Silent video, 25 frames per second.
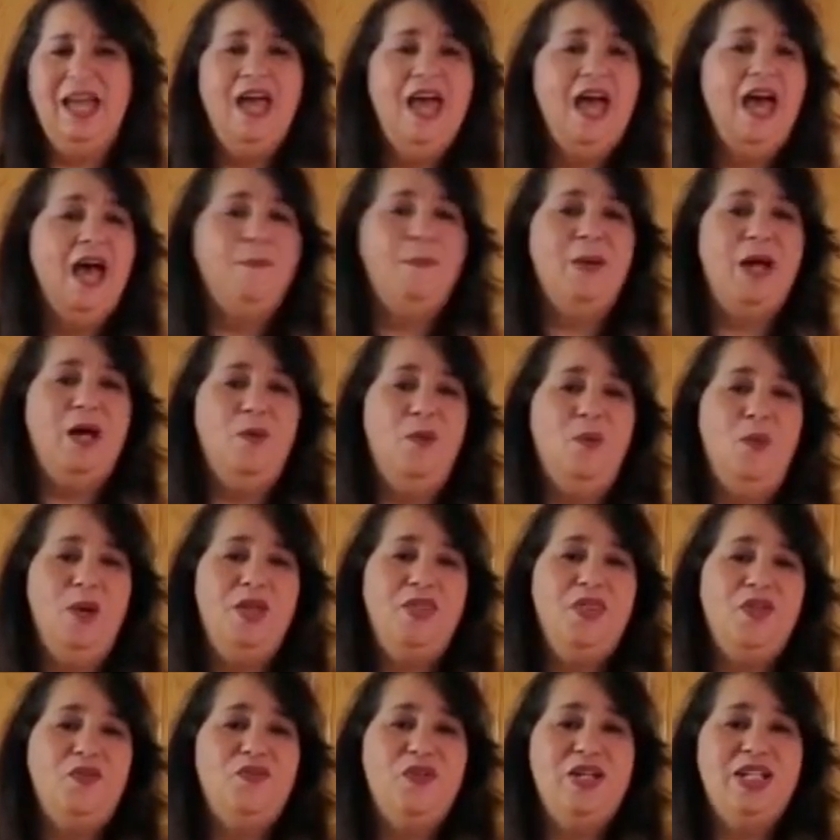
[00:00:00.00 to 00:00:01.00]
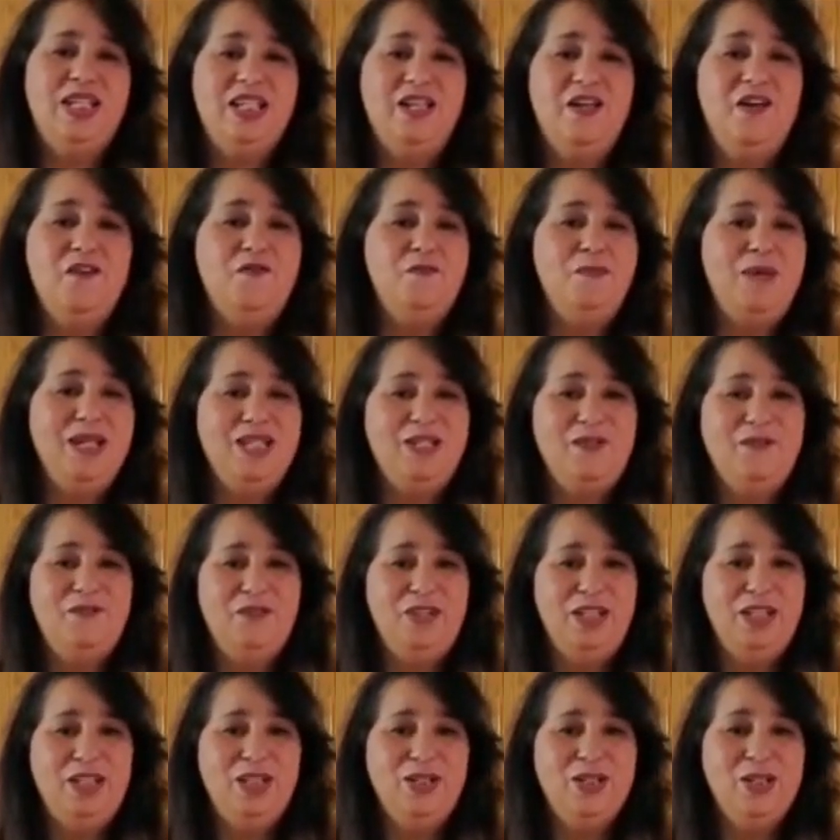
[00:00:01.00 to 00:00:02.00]
about where the rest of my
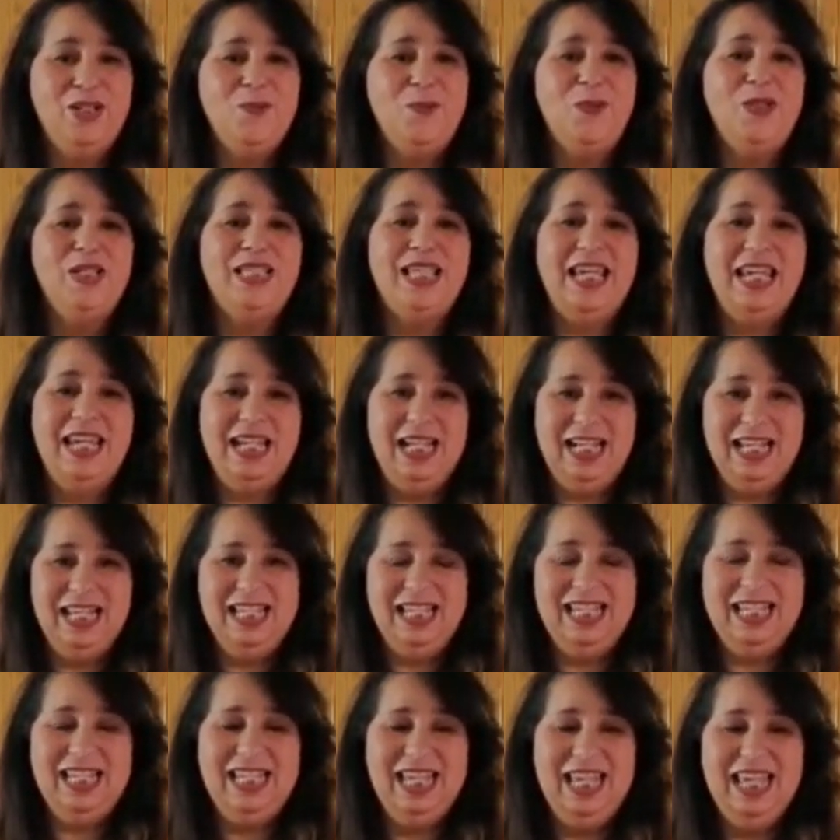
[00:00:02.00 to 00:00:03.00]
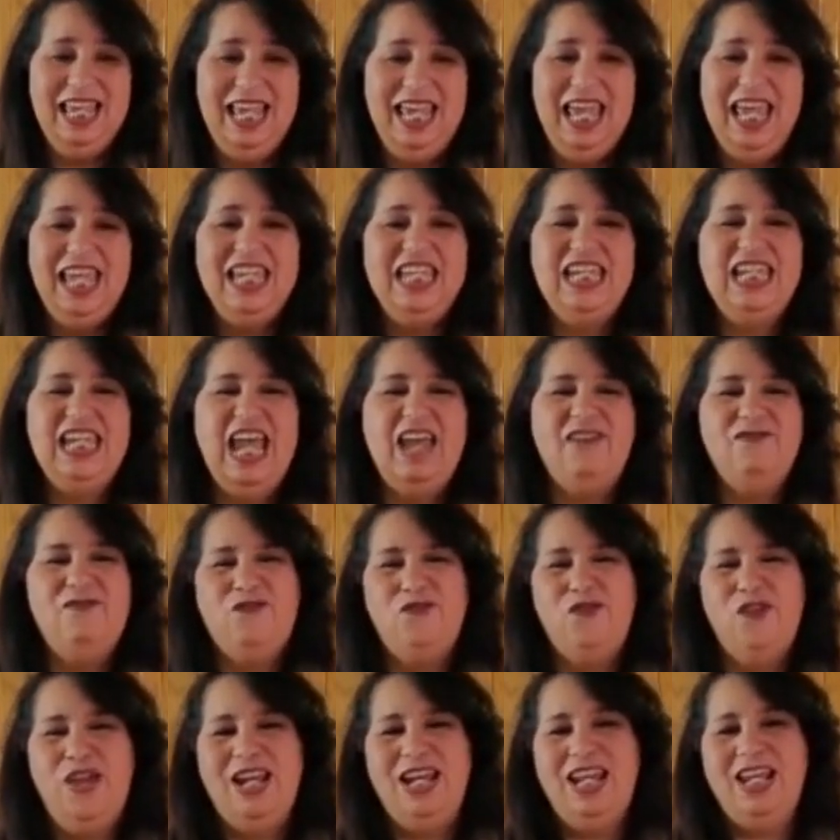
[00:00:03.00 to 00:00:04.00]
sofritos will take us. Get
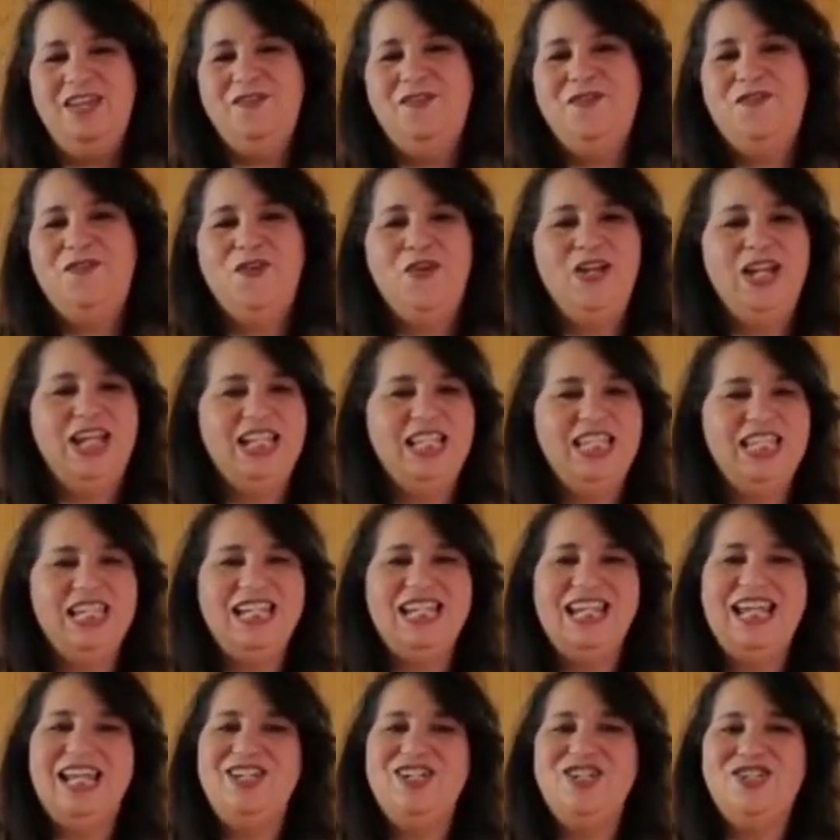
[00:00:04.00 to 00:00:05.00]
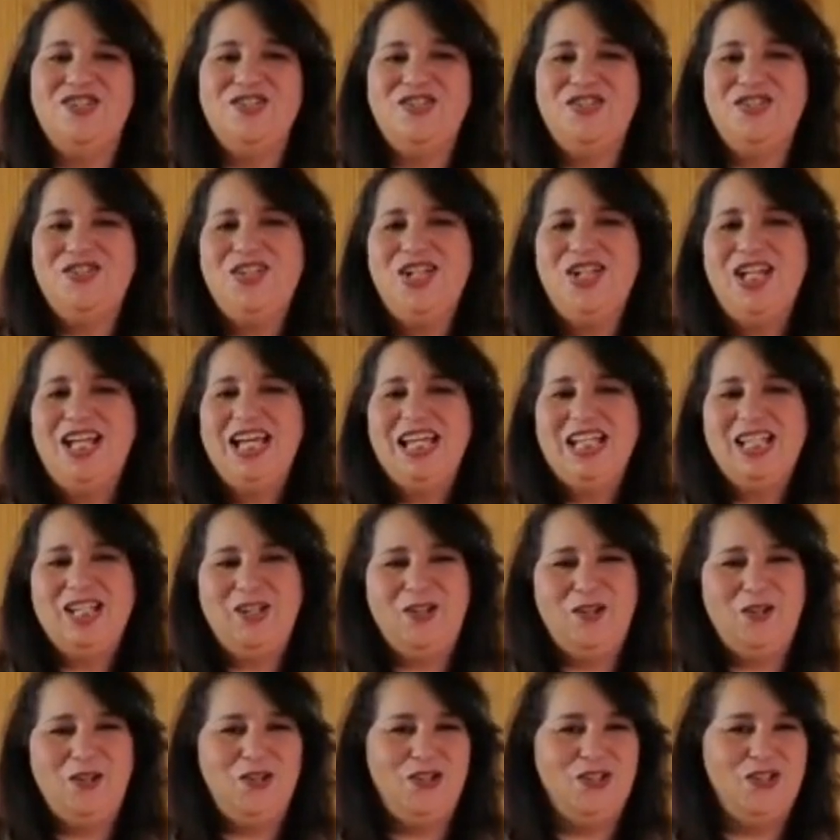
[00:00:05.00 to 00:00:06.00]
ready for an international
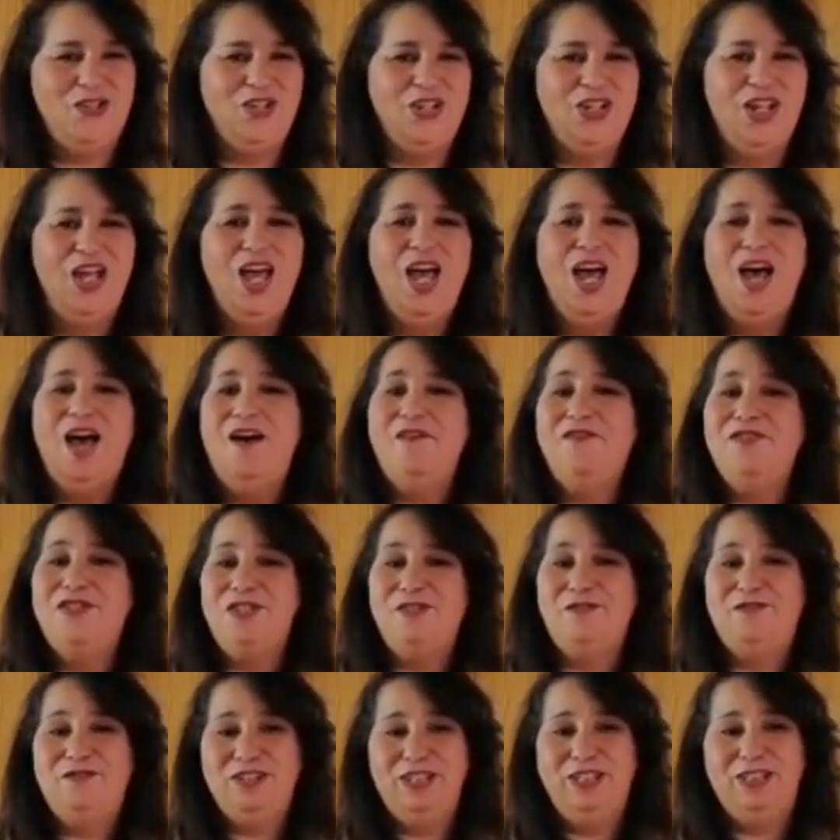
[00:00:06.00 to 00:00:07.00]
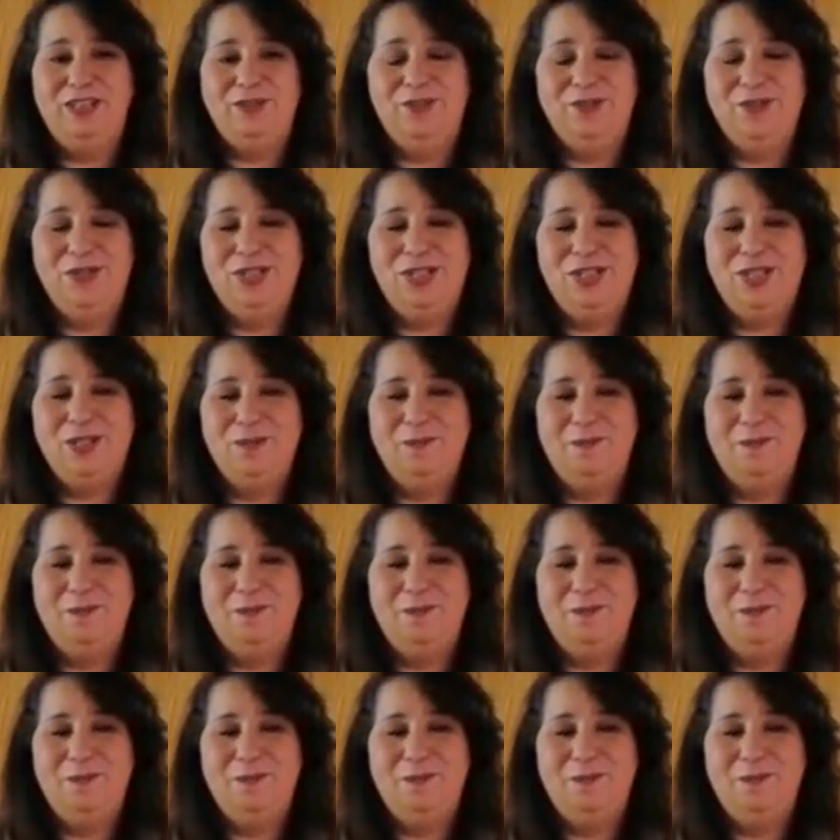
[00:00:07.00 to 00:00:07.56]
excursion of sofritos. We will